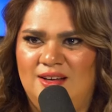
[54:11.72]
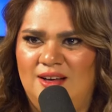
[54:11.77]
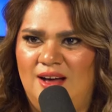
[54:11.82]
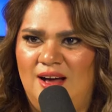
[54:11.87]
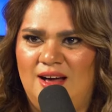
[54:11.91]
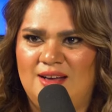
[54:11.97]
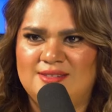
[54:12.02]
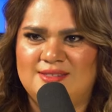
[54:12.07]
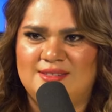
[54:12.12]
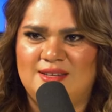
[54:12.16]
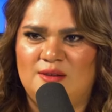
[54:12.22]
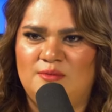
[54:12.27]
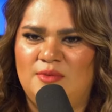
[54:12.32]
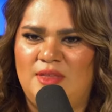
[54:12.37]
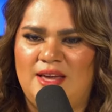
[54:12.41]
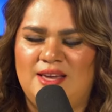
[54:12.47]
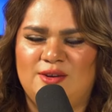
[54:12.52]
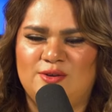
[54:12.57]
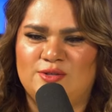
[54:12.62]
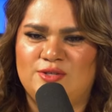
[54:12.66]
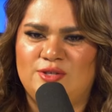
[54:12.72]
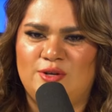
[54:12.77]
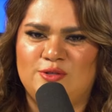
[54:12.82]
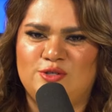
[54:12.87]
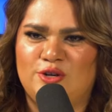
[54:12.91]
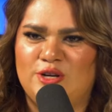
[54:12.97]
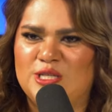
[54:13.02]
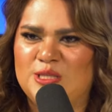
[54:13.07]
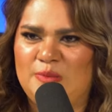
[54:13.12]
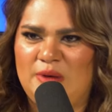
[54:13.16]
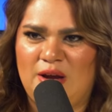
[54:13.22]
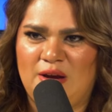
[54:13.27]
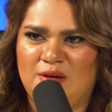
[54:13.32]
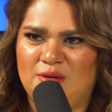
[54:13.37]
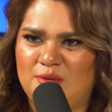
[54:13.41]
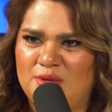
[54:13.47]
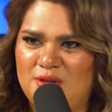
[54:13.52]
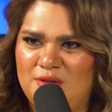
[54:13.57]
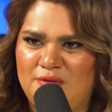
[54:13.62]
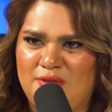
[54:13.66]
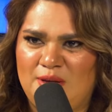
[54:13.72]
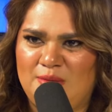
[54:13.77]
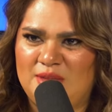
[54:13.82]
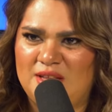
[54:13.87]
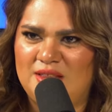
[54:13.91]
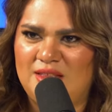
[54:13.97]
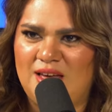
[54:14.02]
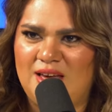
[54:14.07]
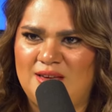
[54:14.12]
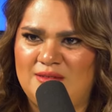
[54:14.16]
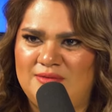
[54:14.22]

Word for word: awesome. Like you're so transparent with your family you talking life.